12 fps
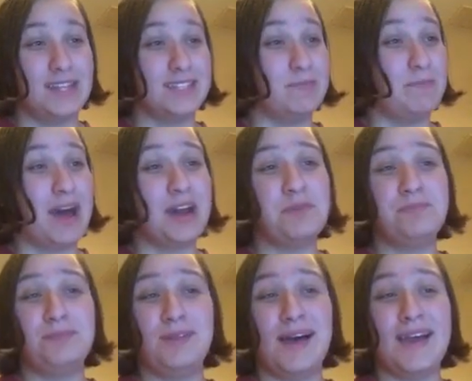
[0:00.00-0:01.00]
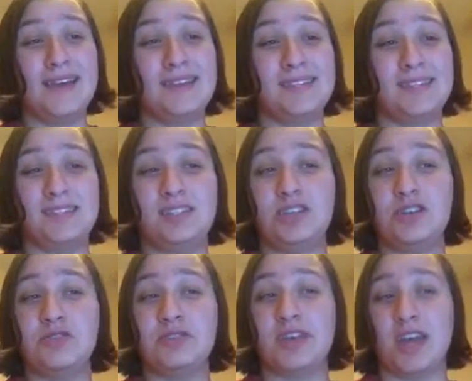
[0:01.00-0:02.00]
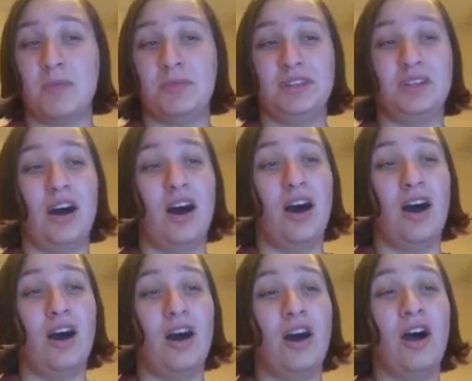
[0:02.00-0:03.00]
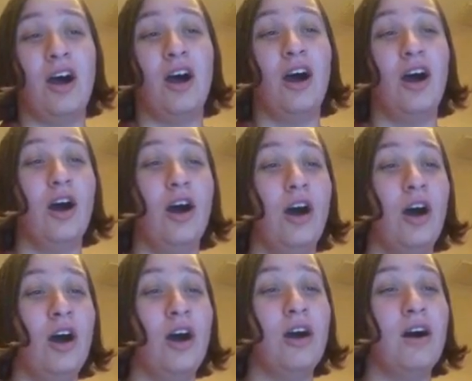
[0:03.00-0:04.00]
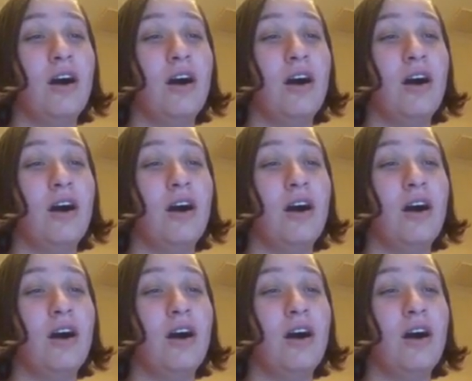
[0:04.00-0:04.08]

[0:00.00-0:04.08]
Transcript: It's a better place since you came along.